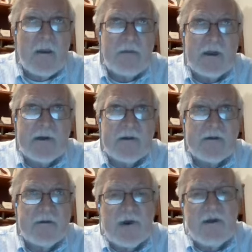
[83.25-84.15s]
Because
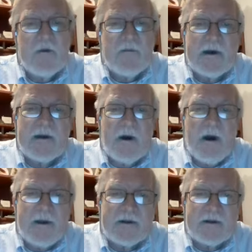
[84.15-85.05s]
knowing who my
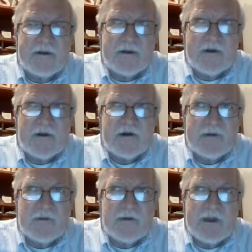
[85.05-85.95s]
audience is tells
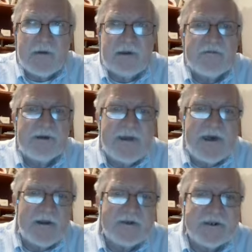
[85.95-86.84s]
me what types of
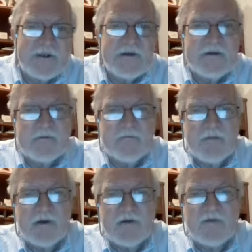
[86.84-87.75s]
analogies and
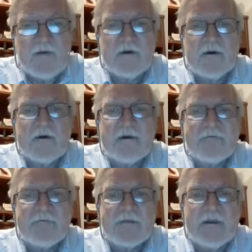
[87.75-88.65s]
metaphors and
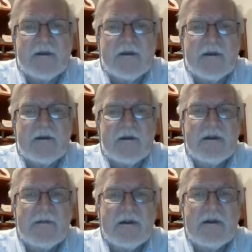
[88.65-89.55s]

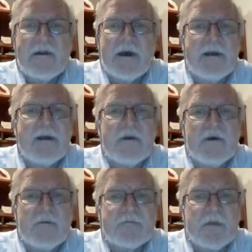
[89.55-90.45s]
similes I need
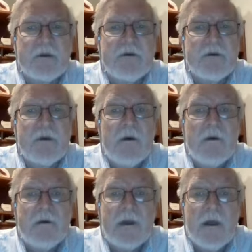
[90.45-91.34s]
to
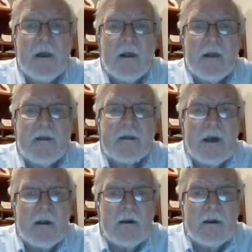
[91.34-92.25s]
use that
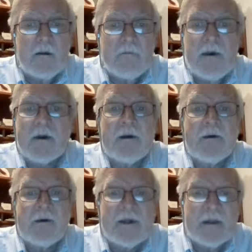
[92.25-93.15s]
they'll better
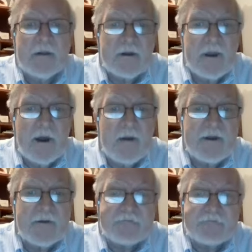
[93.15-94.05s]
understand the
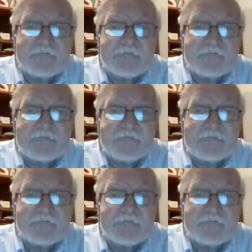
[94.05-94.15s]
copy.